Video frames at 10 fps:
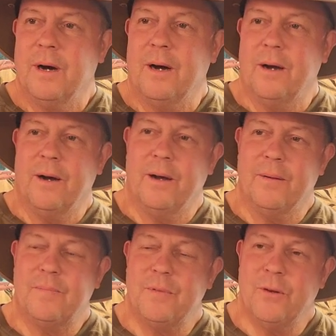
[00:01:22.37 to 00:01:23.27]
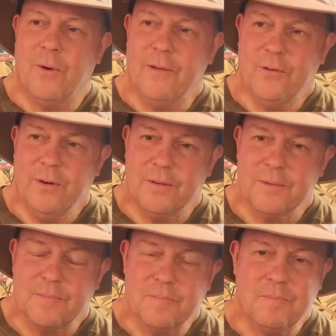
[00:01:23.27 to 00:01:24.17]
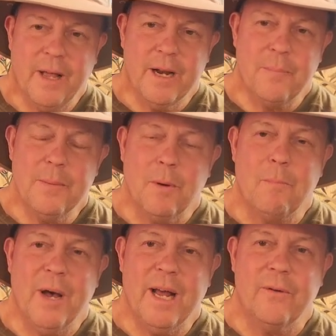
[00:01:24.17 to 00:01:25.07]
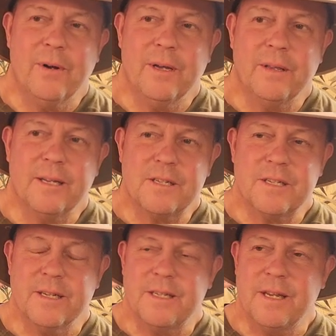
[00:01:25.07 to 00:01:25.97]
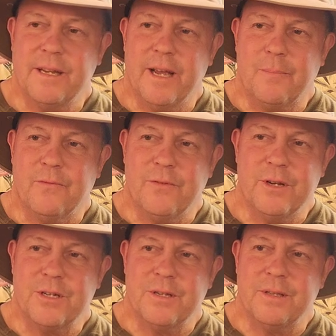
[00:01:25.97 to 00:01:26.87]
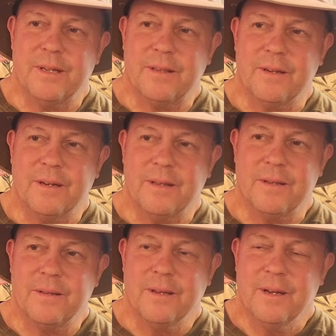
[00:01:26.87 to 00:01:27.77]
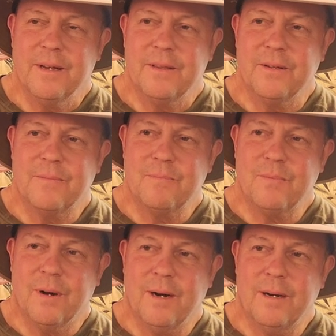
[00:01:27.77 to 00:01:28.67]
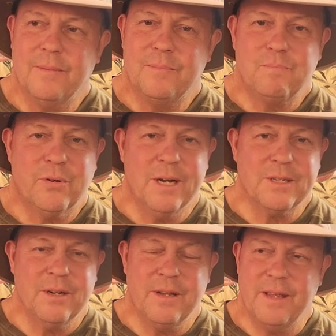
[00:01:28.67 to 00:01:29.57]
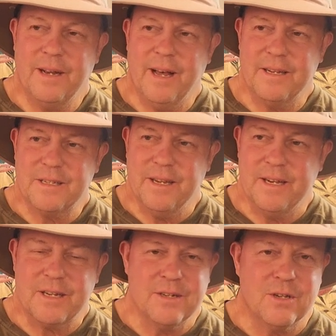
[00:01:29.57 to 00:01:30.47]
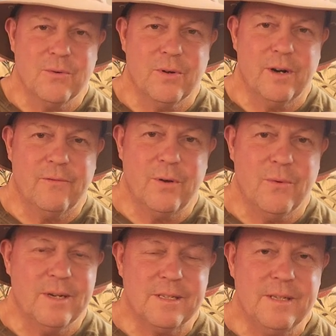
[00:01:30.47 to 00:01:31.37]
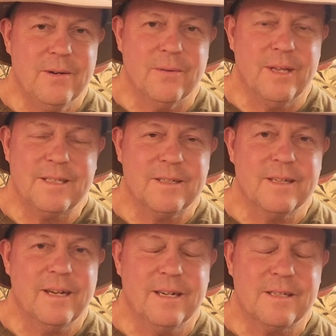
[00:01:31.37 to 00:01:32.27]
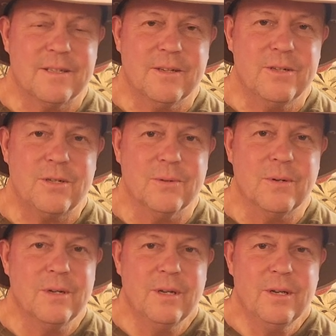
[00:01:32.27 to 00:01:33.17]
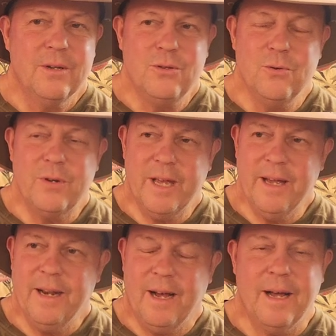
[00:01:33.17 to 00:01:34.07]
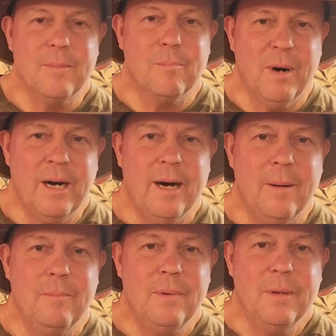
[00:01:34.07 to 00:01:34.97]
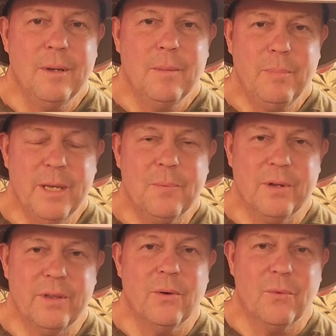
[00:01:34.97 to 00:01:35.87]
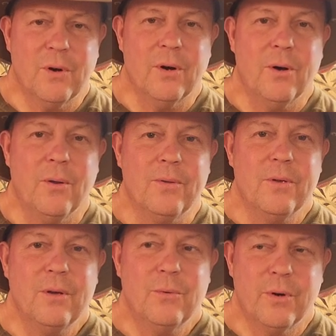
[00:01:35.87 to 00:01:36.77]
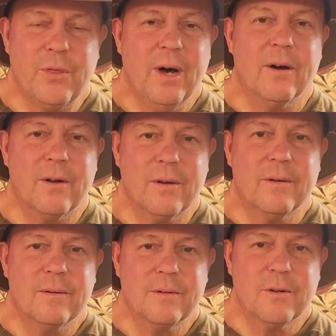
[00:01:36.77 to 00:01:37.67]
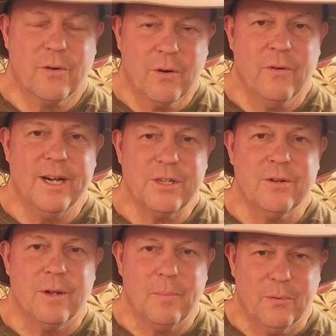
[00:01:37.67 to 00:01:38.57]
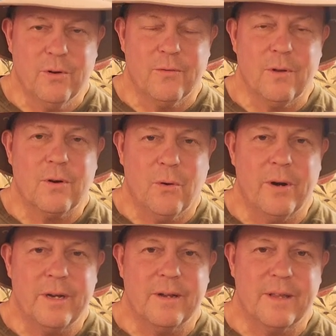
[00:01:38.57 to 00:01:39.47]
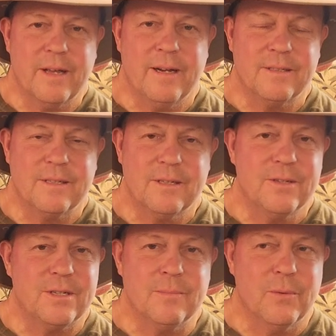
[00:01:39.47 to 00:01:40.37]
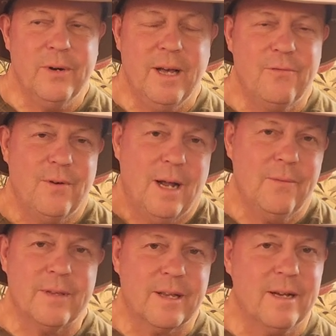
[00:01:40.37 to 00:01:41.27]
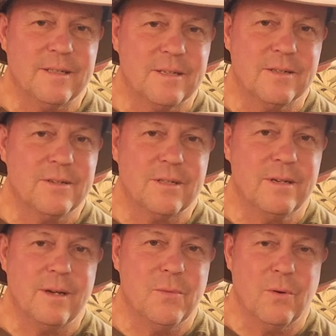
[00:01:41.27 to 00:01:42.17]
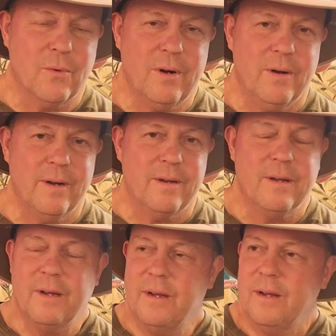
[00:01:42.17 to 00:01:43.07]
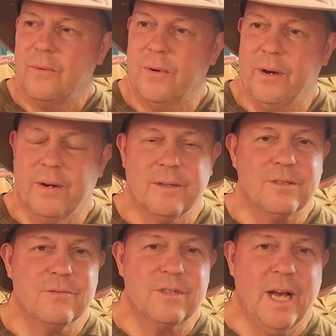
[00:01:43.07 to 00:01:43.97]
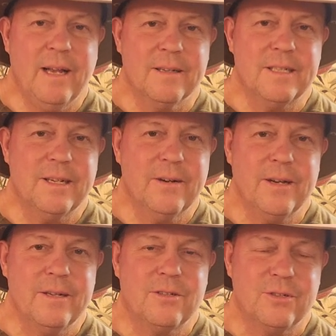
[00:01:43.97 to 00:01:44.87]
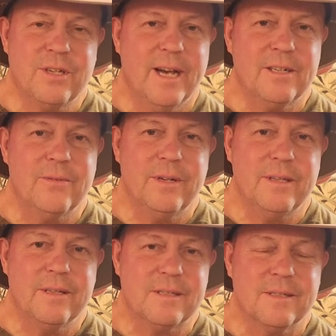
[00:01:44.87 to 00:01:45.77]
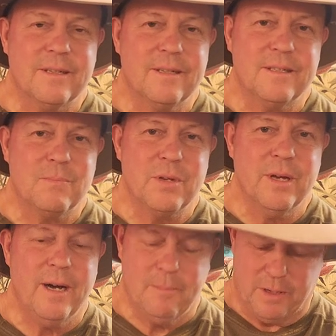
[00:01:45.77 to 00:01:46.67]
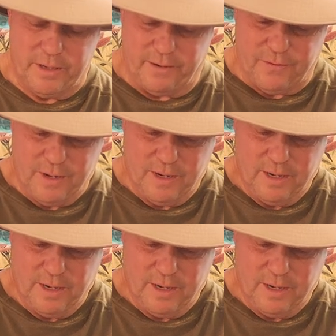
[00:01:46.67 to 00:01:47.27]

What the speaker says: I've heard the a lot of people bat around that 60-day provision that the president of the United States can do whatever he wants. No, that's unconstitutional. You cannot bomb people in the world without congressional approval according to the Constitution. But we're not following the Constitution anymore. We're on a totalitarian trajectory that's it's beyond belief.